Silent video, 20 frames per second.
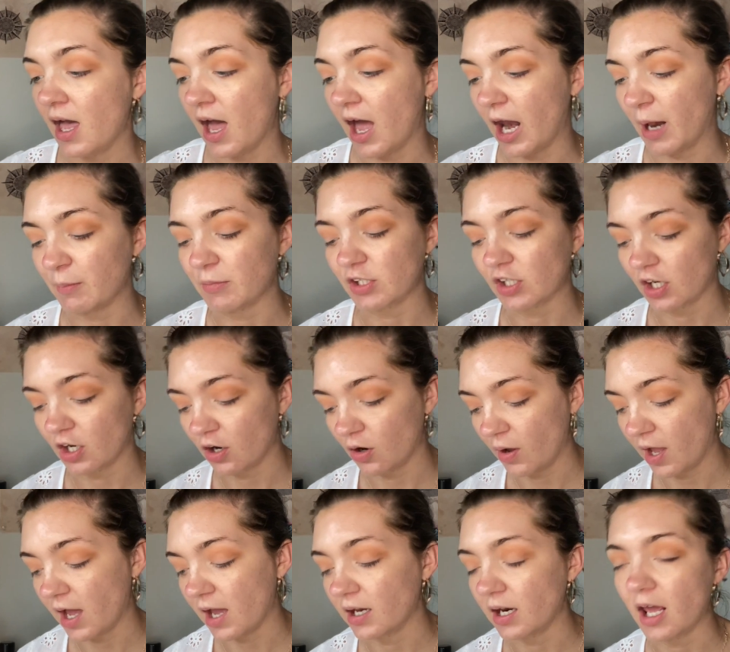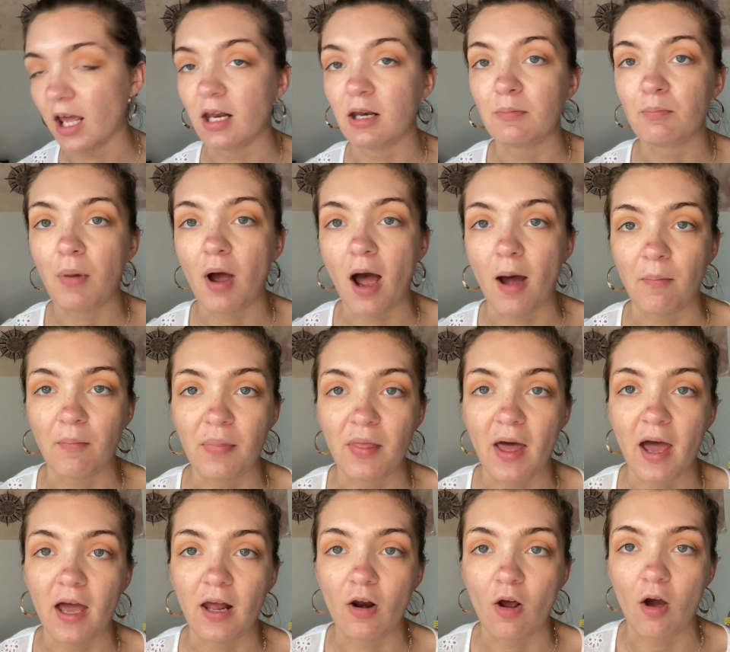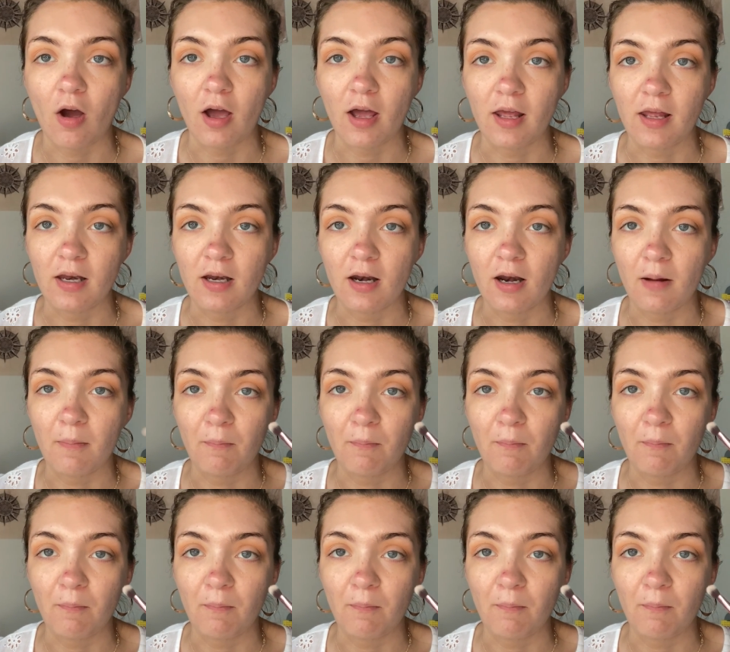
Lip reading: I'm just going to go ahead and pop that on